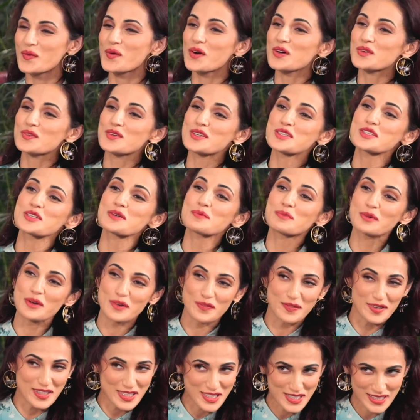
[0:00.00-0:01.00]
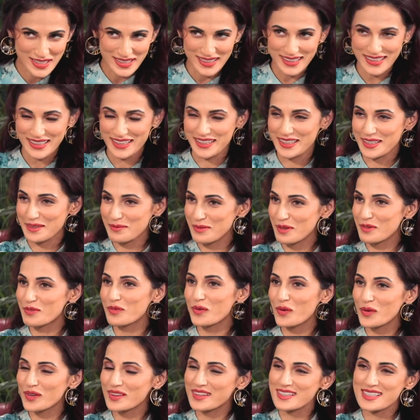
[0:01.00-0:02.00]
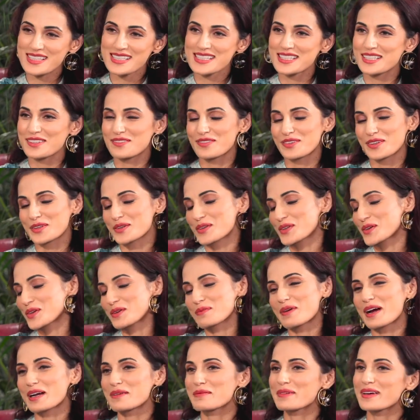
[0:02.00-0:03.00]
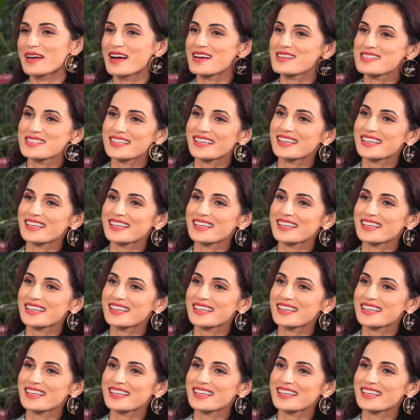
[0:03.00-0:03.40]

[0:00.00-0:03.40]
thought, what was your profession before this, if you don't mind me asking?